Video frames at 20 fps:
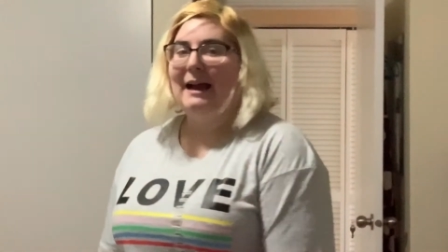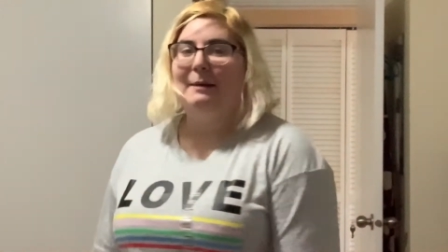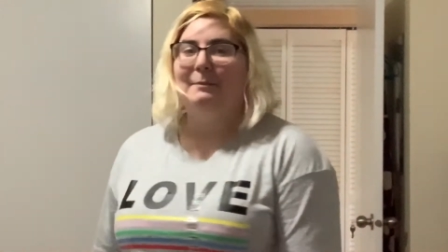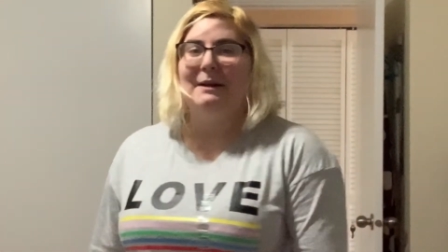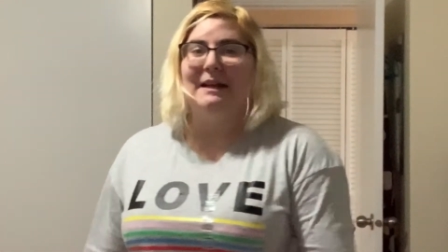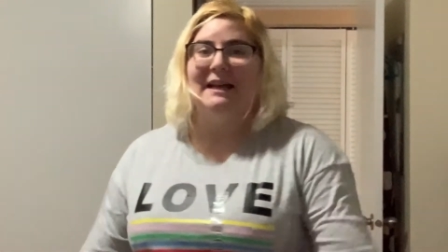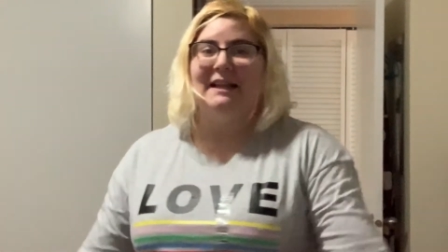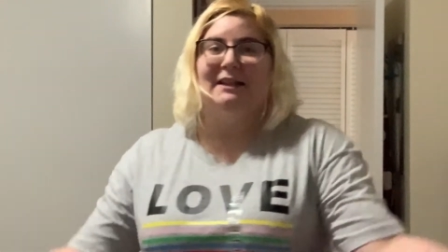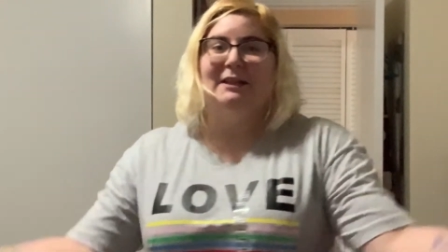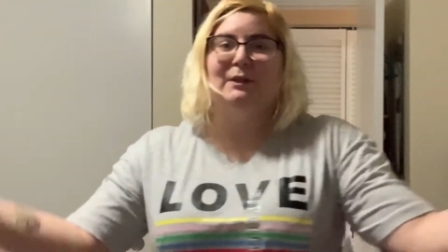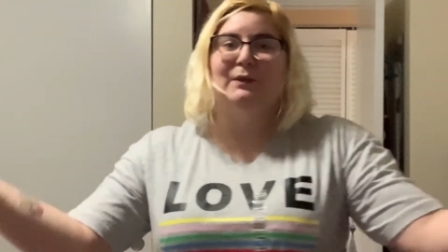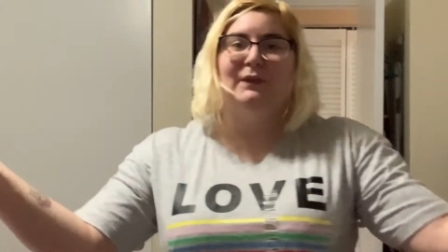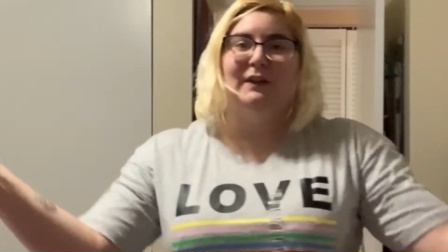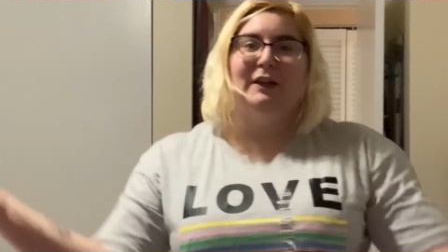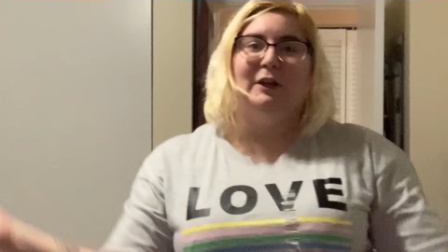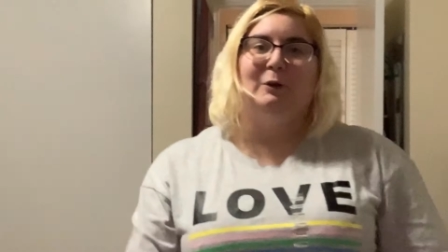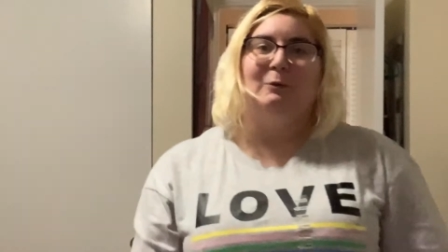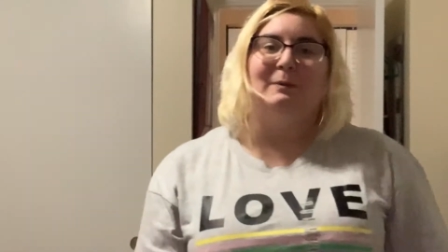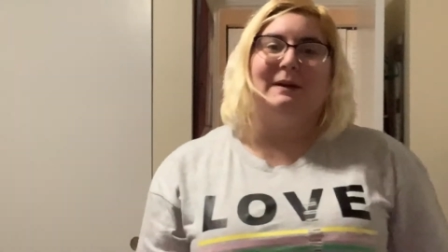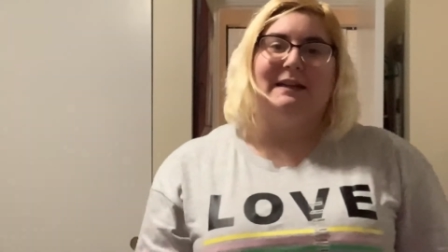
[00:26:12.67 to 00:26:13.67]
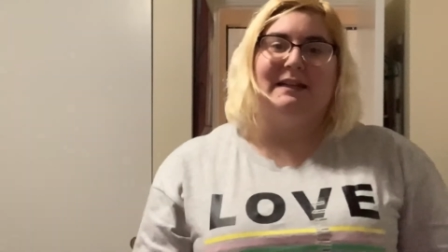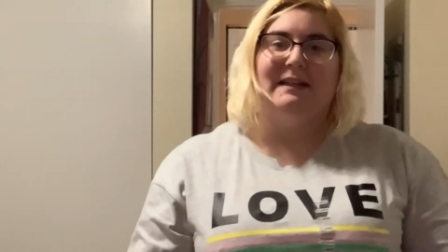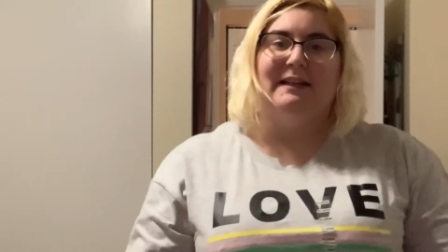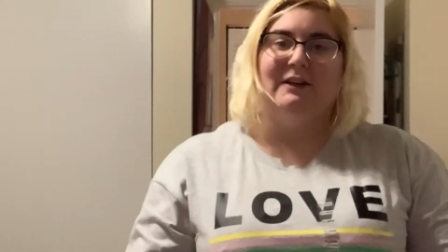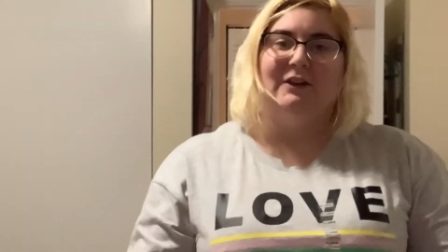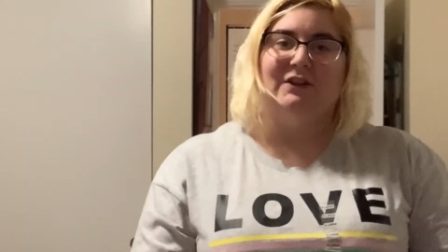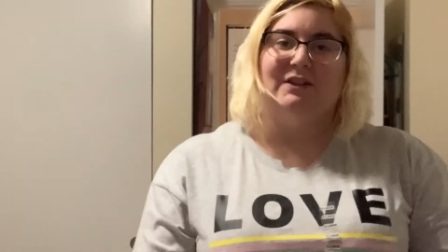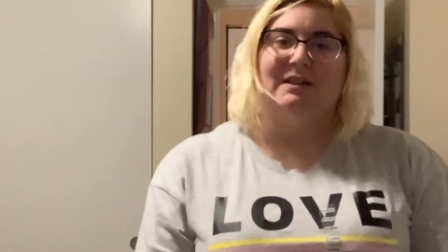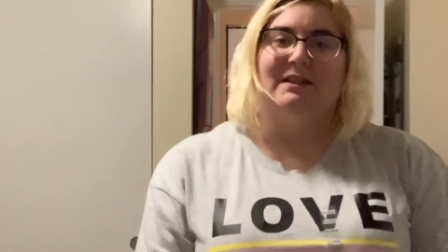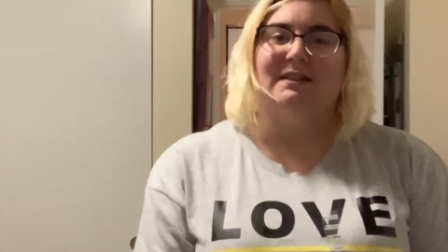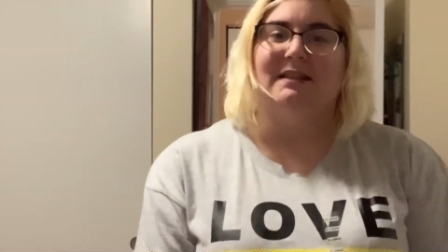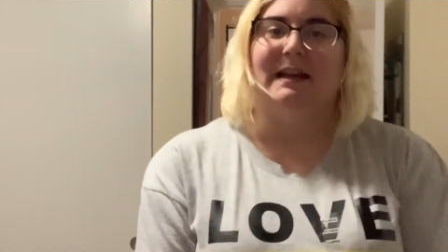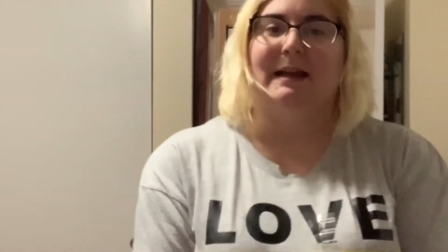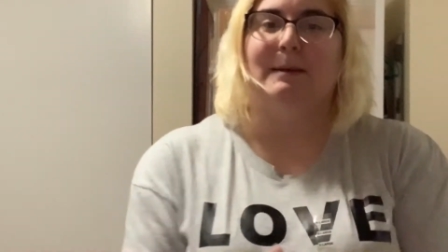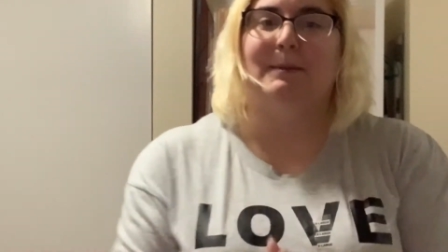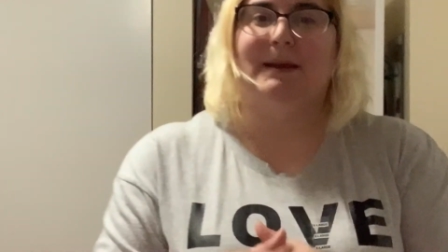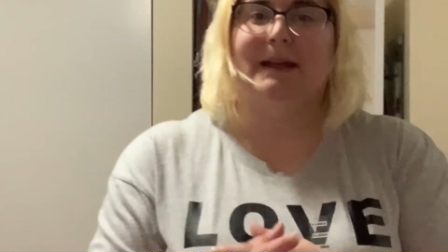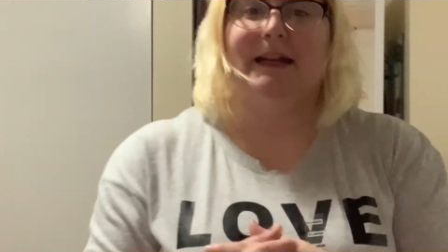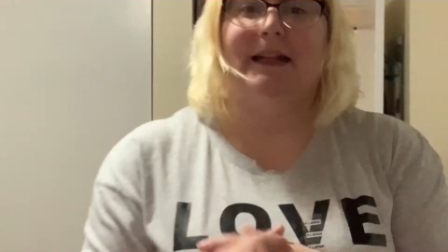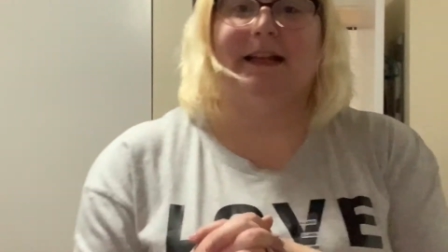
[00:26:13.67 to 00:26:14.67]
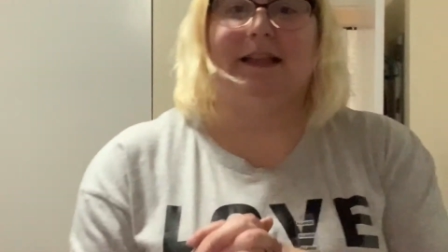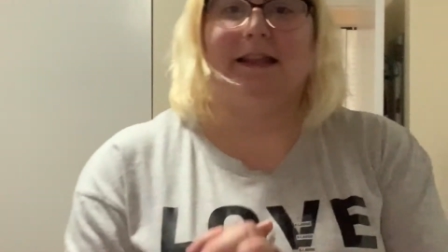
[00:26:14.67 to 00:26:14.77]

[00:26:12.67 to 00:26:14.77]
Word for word: I'm going to end this video right here since I am getting